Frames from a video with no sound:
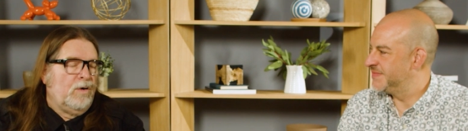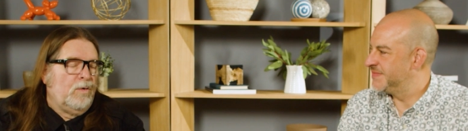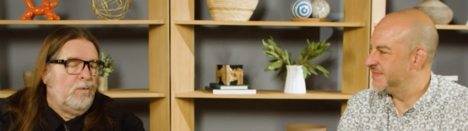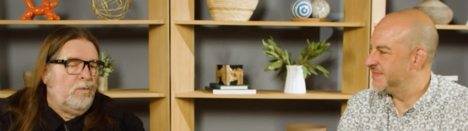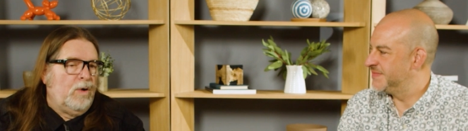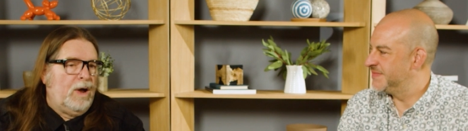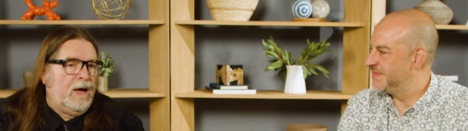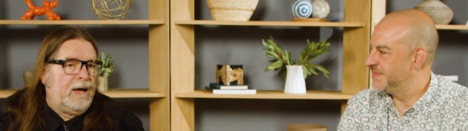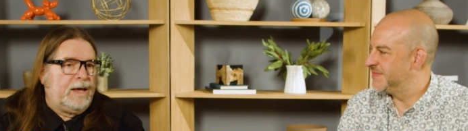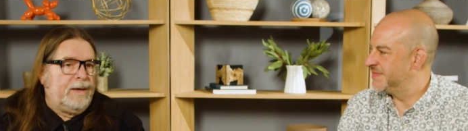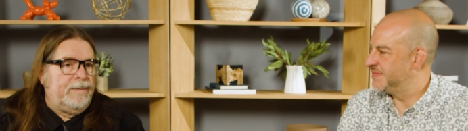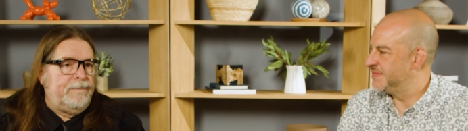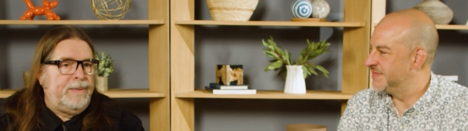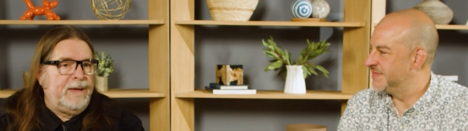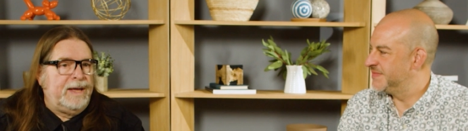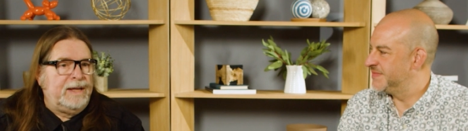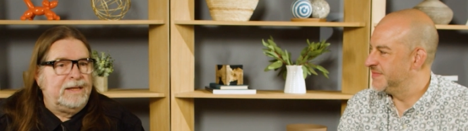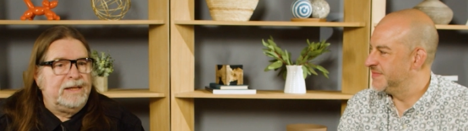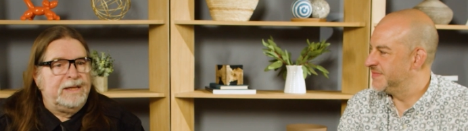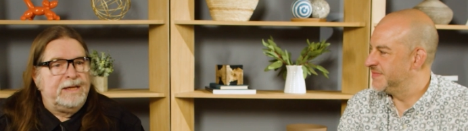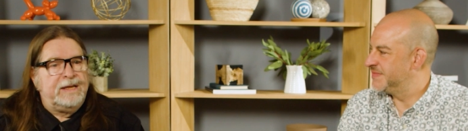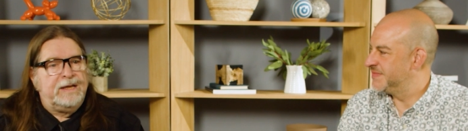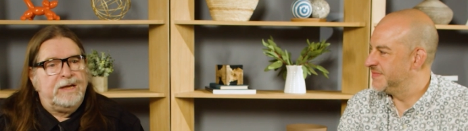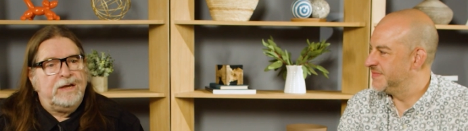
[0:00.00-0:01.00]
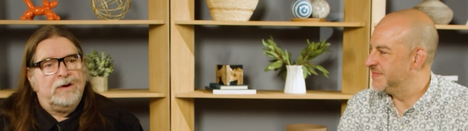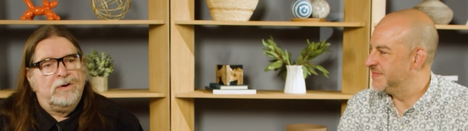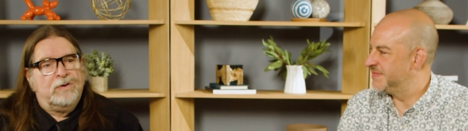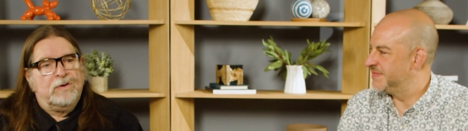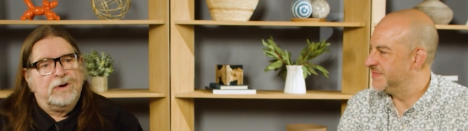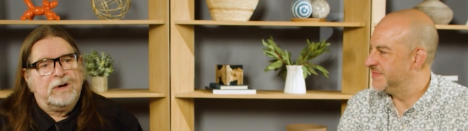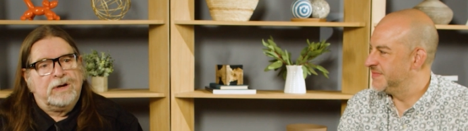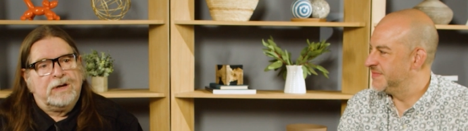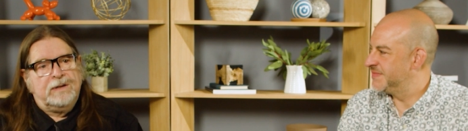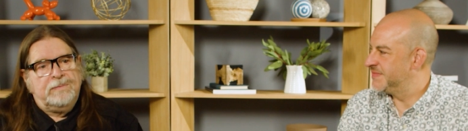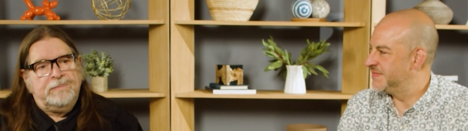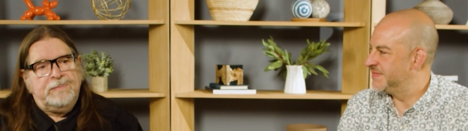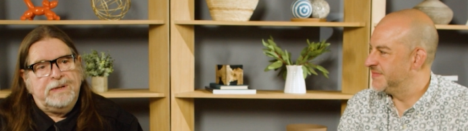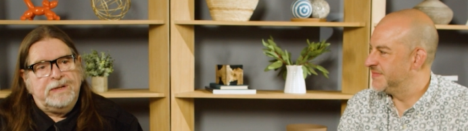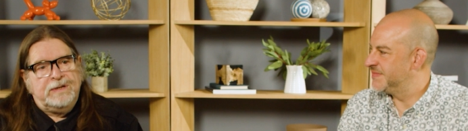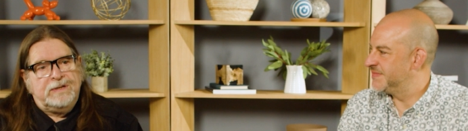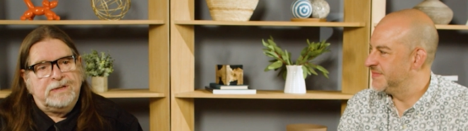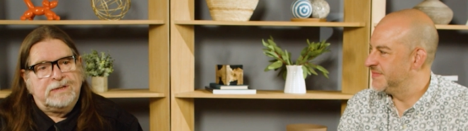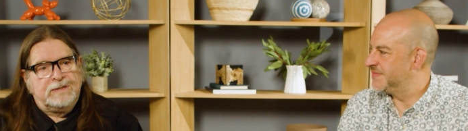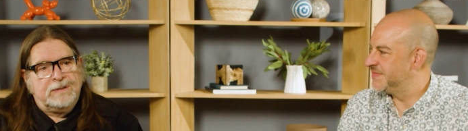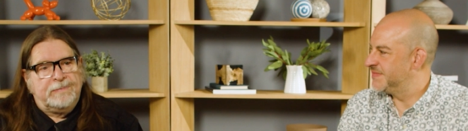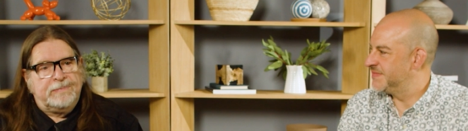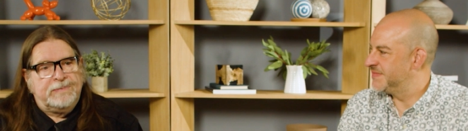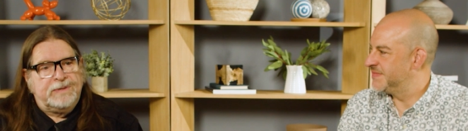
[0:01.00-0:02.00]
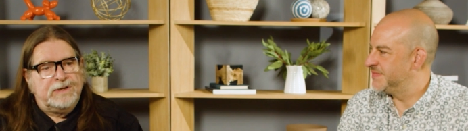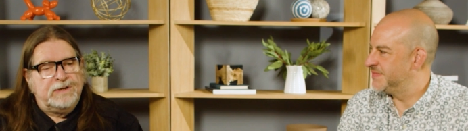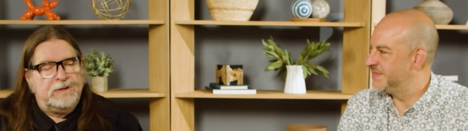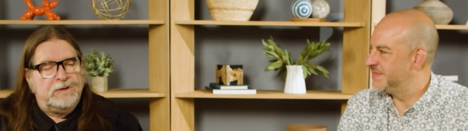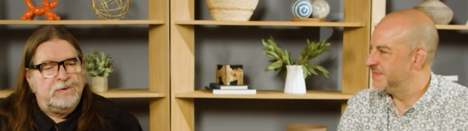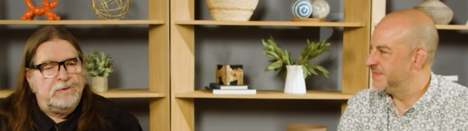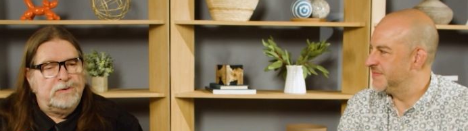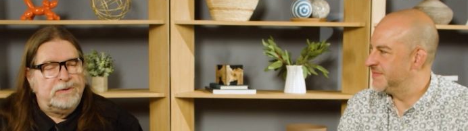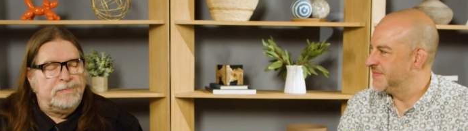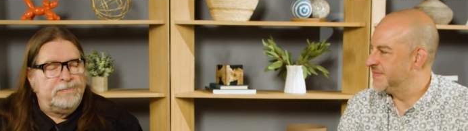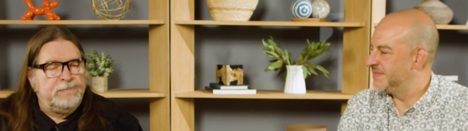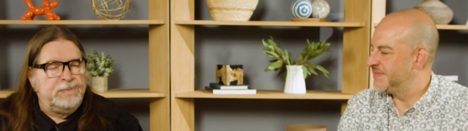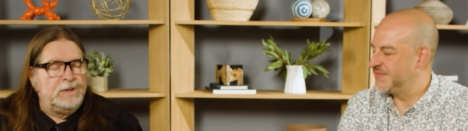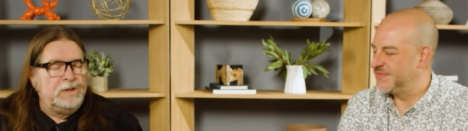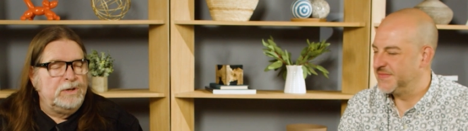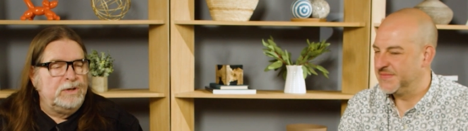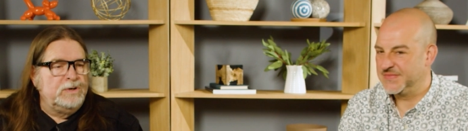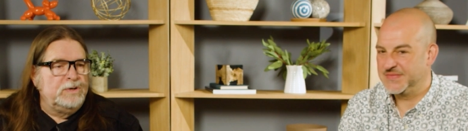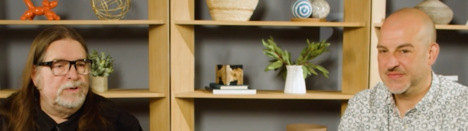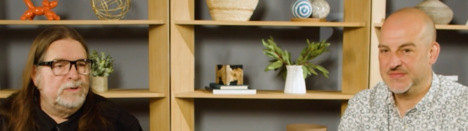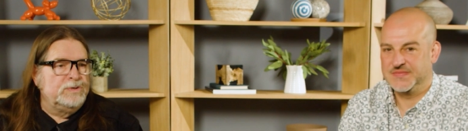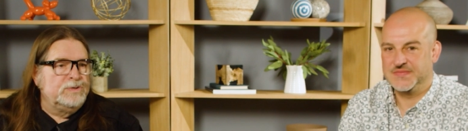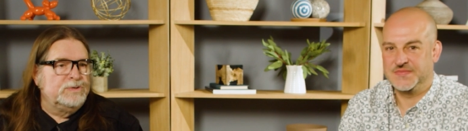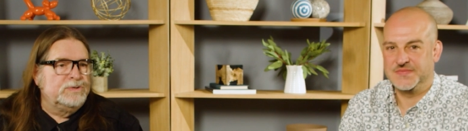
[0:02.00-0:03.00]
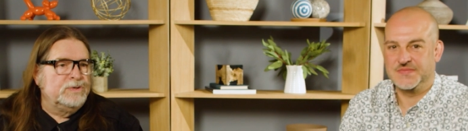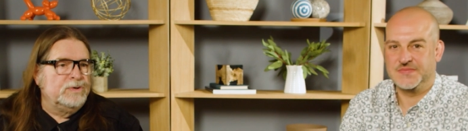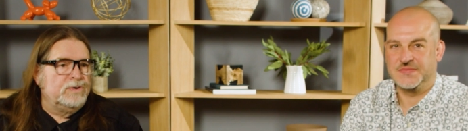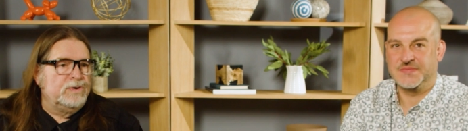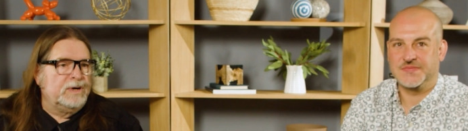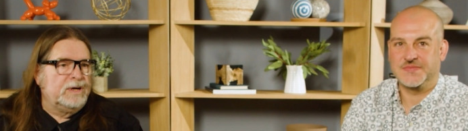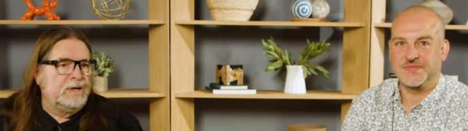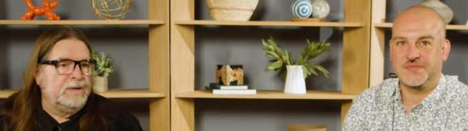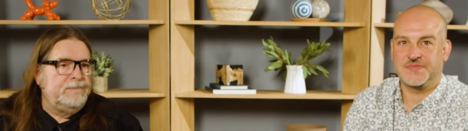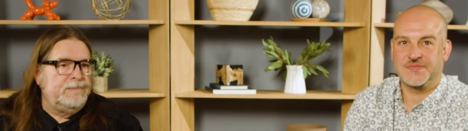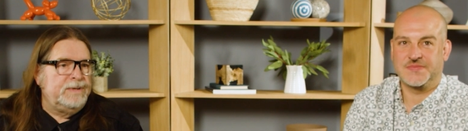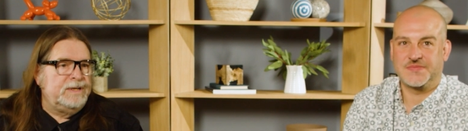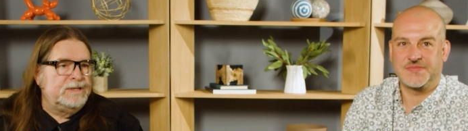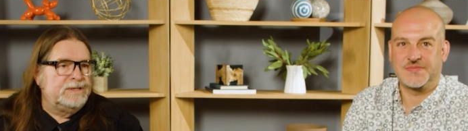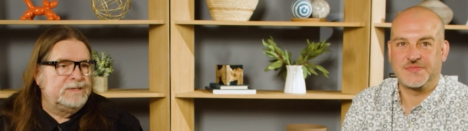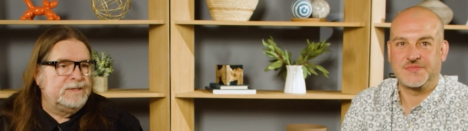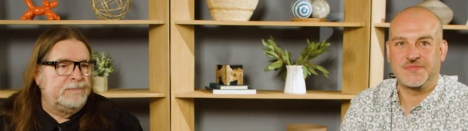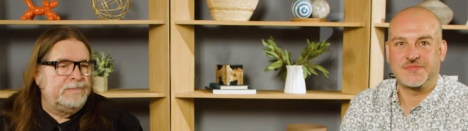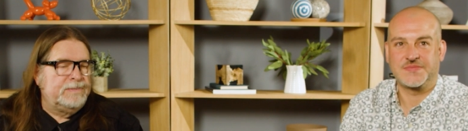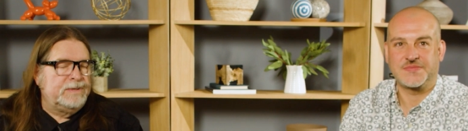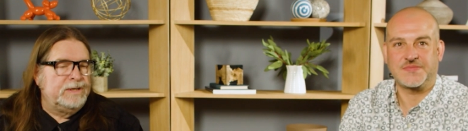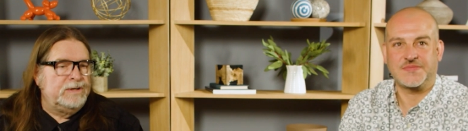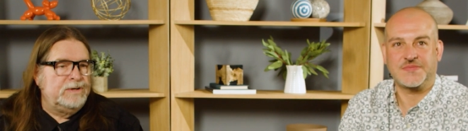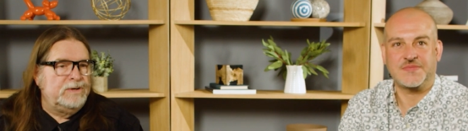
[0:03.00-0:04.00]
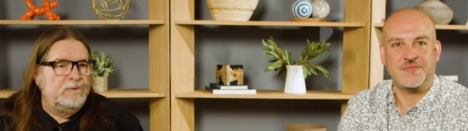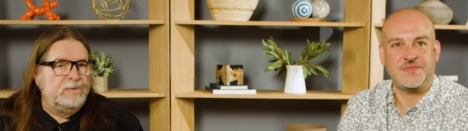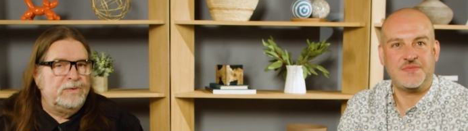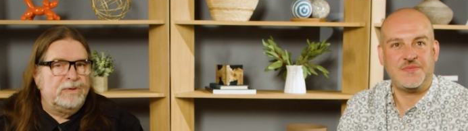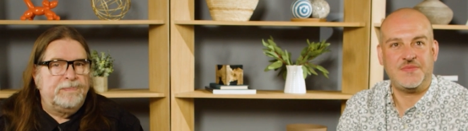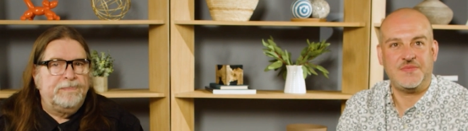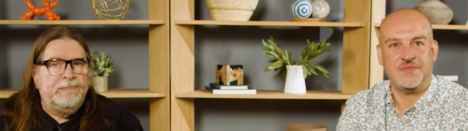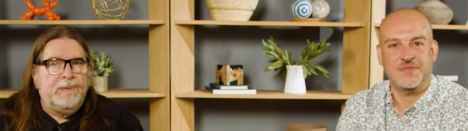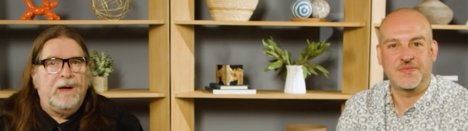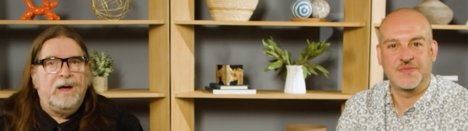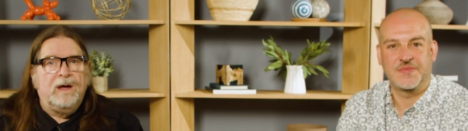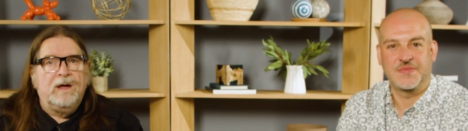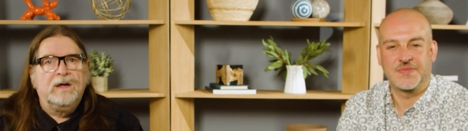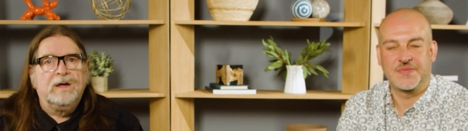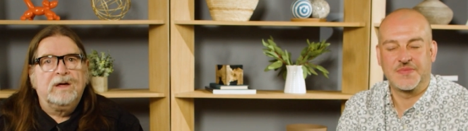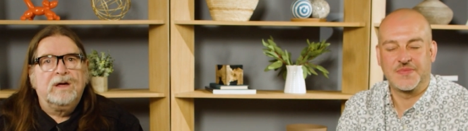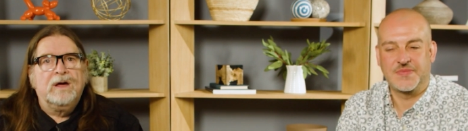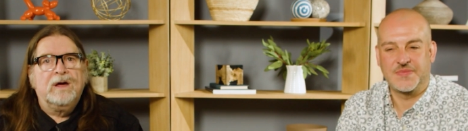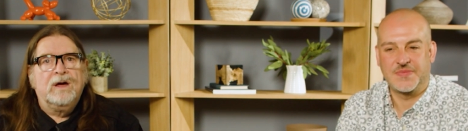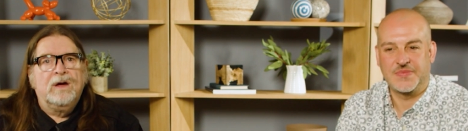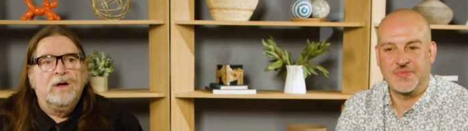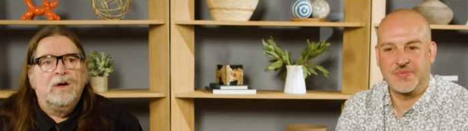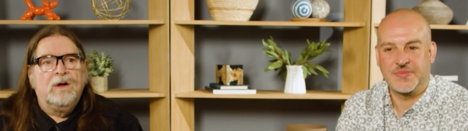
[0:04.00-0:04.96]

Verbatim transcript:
Speaker 1: rockabilly, or it could be something to do with blues, or it could be something to do with punk,